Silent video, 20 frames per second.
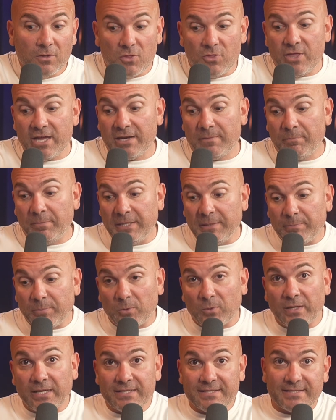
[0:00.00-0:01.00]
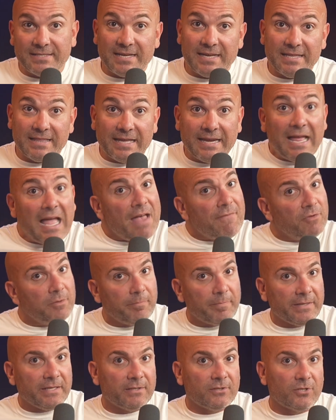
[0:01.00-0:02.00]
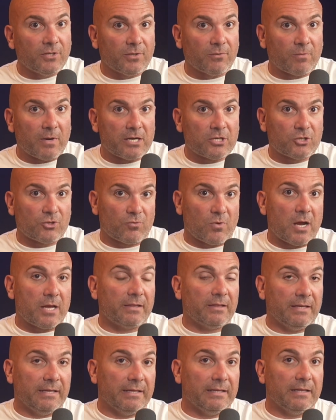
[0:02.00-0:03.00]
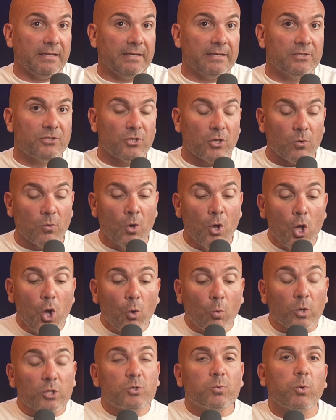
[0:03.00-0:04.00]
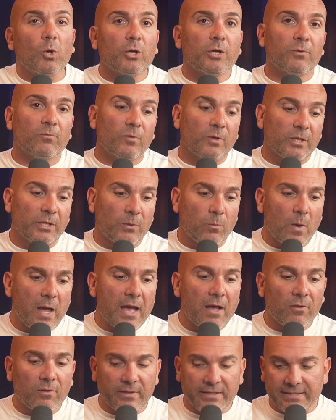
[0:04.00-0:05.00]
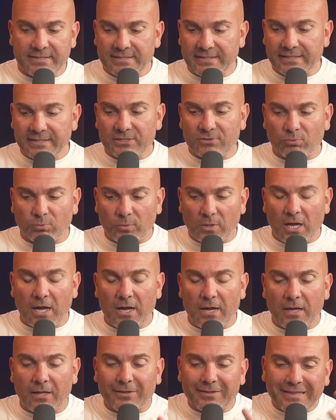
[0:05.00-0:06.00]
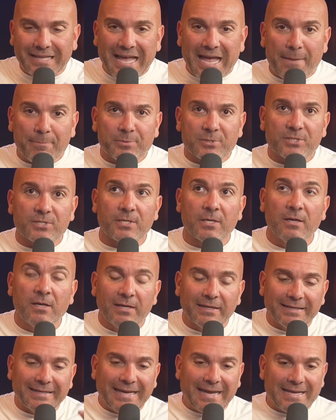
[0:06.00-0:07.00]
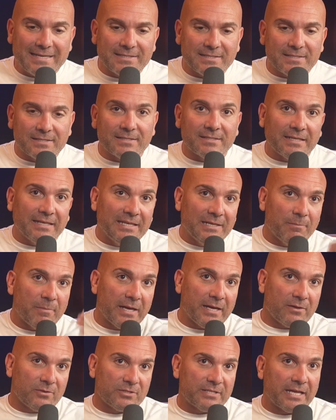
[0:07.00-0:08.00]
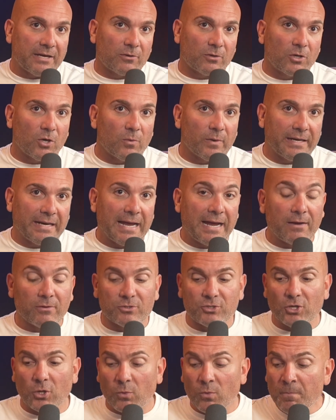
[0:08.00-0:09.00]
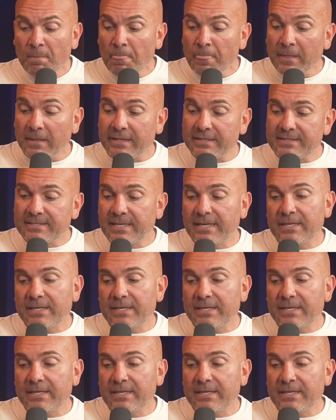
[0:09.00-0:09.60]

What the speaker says: than people, let's say, that haven't been to the restaurant lately. So what's working really well is these lapsed guests emails that are going out. So let's say